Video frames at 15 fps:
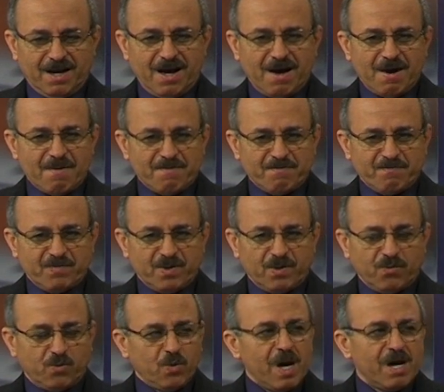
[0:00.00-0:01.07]

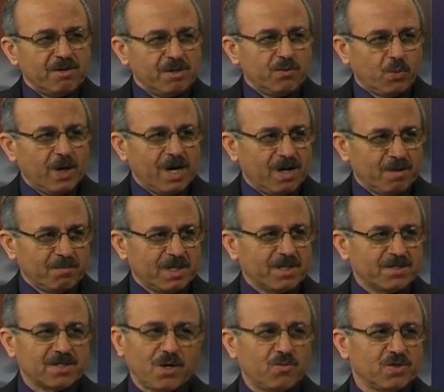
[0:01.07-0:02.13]
very well,
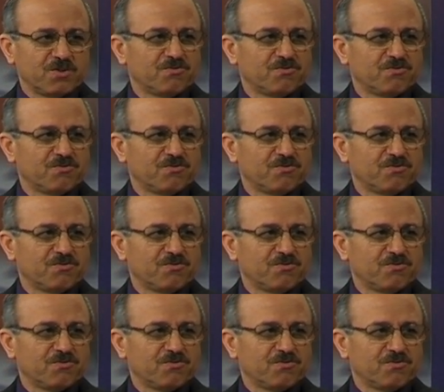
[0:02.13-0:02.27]
because I was